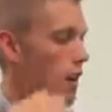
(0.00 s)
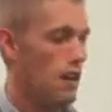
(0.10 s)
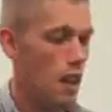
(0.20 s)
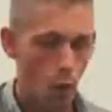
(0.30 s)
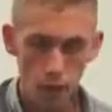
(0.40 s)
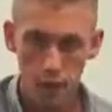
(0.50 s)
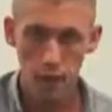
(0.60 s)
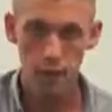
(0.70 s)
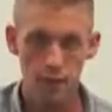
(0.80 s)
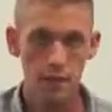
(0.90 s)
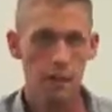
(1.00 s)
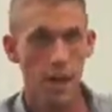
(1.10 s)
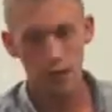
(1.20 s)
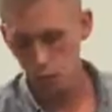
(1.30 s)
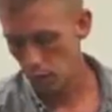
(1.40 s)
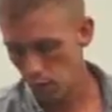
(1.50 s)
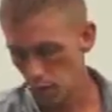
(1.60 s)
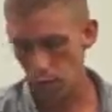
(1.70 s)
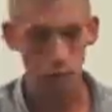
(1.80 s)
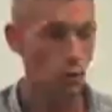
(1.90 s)
Alright, now that everything's tight, we
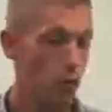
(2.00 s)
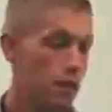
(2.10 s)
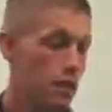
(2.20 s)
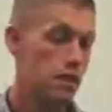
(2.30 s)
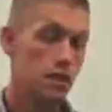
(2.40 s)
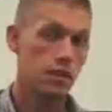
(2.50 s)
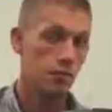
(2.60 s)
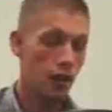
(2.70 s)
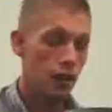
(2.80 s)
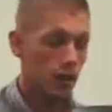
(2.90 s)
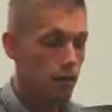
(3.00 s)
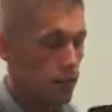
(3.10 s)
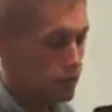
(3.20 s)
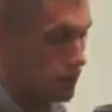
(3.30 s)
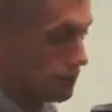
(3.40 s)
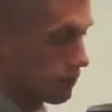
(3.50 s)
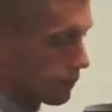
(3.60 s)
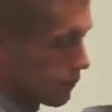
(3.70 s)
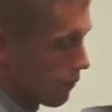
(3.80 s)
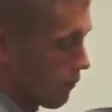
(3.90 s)
are going to replace the spring.
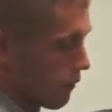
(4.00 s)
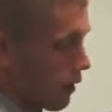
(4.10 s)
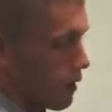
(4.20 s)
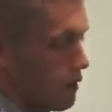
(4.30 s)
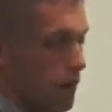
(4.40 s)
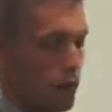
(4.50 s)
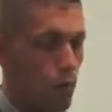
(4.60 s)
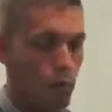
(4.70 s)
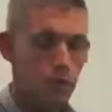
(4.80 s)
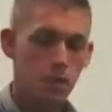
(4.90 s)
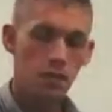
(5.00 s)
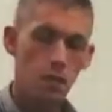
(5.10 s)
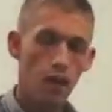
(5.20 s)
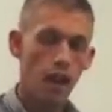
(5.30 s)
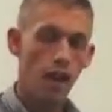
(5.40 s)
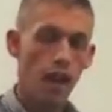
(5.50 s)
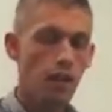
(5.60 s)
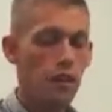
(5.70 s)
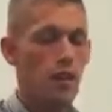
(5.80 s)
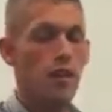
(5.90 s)
Got the one-piece spring
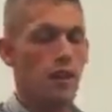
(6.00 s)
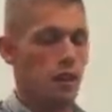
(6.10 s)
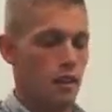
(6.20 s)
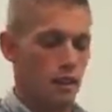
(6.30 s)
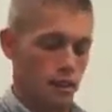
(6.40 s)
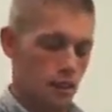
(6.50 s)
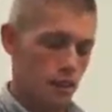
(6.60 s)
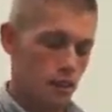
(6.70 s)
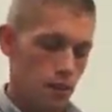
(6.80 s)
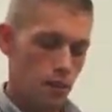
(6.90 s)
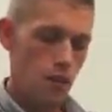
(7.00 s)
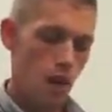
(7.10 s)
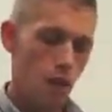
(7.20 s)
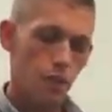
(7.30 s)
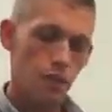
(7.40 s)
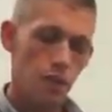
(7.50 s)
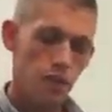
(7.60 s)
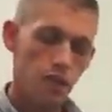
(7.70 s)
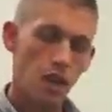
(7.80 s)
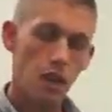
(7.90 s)
again. Be careful,
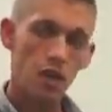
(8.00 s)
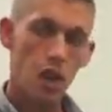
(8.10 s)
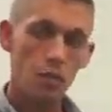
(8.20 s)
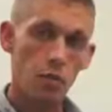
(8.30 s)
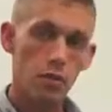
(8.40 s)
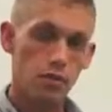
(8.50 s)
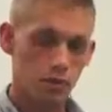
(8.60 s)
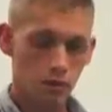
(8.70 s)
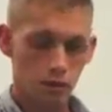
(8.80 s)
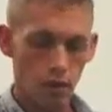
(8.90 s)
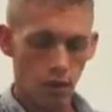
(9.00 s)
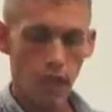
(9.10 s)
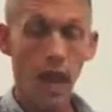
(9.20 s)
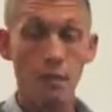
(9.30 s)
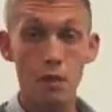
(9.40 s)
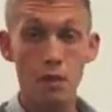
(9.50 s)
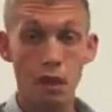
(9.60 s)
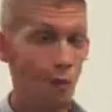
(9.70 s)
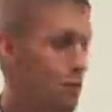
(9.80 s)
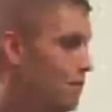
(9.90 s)
the edges are sharp, or can be
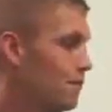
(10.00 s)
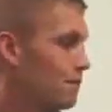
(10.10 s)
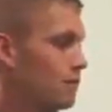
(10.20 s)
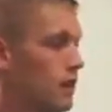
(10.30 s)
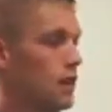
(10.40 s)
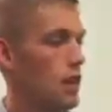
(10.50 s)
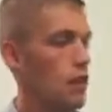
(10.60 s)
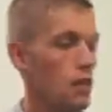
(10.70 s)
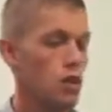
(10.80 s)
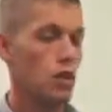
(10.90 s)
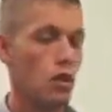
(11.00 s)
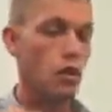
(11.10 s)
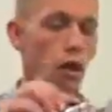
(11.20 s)
sharp. What